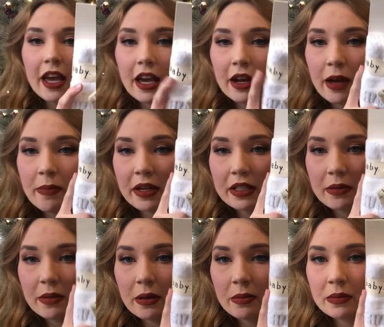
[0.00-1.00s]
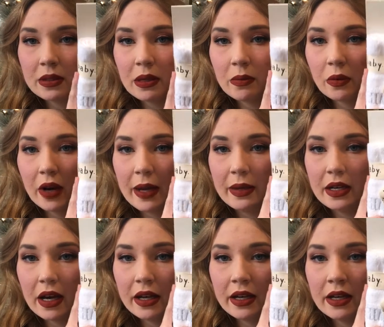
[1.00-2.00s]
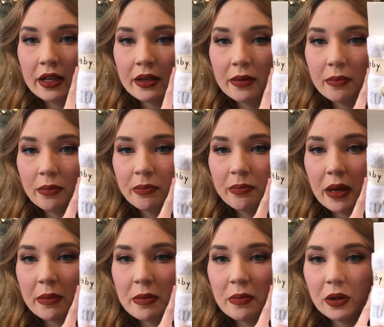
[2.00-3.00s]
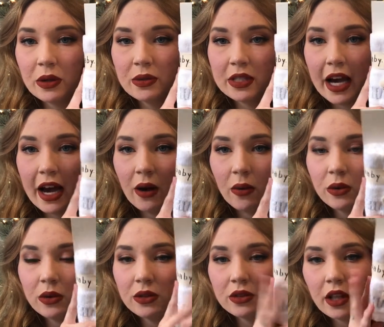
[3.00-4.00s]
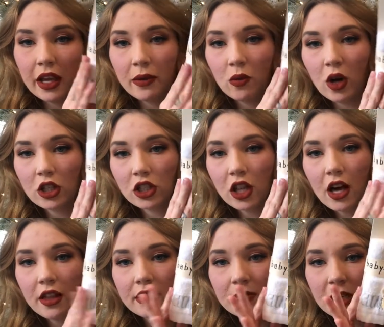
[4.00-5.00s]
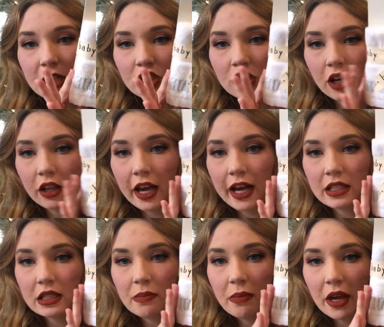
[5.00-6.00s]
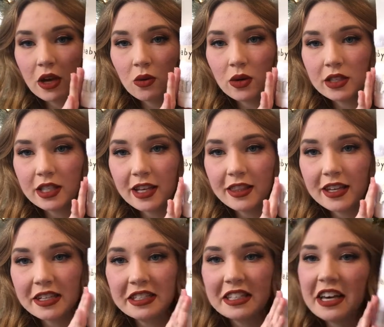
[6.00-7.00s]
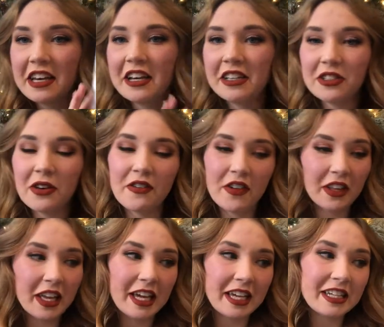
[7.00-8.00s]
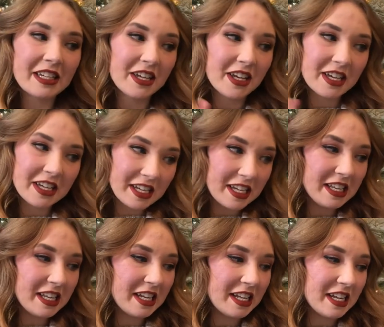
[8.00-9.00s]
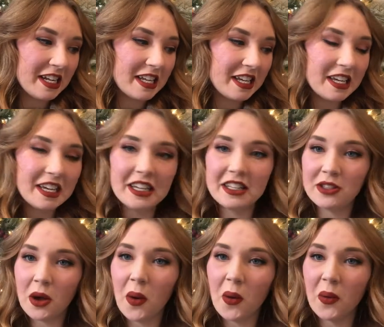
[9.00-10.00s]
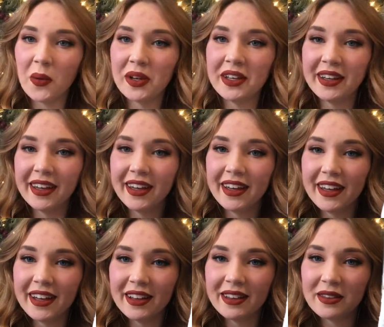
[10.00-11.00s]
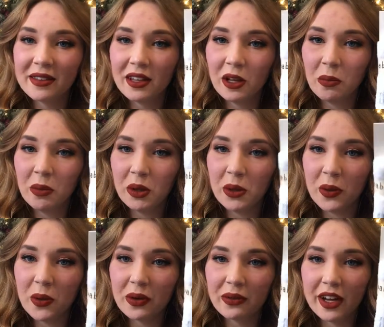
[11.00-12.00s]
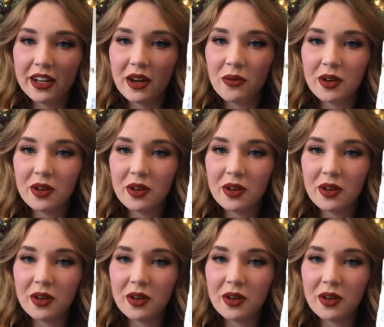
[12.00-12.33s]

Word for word: And I picked up him some Rae Dunn baby blue towel, like washcloths, because Charlotte has the pink ones like this. So I felt like he needed his own little blue Rae Dunn